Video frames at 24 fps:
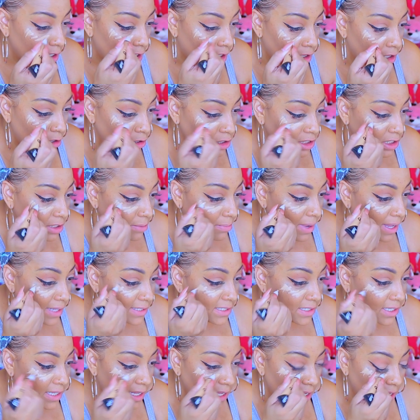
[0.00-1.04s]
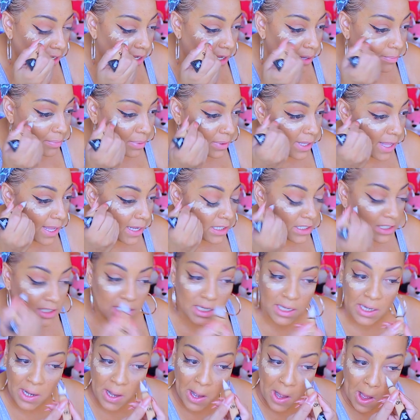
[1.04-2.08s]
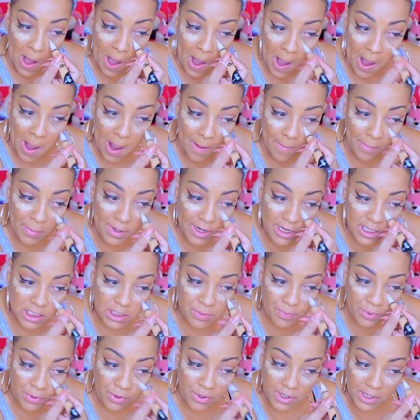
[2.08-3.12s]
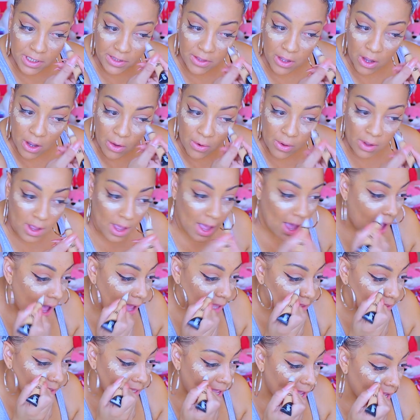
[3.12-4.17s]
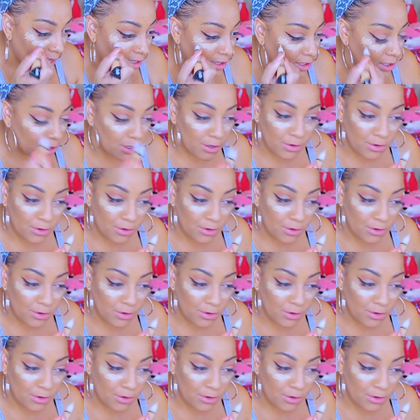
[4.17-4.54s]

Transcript: close to my skin complexion. But it's pretty though. I like the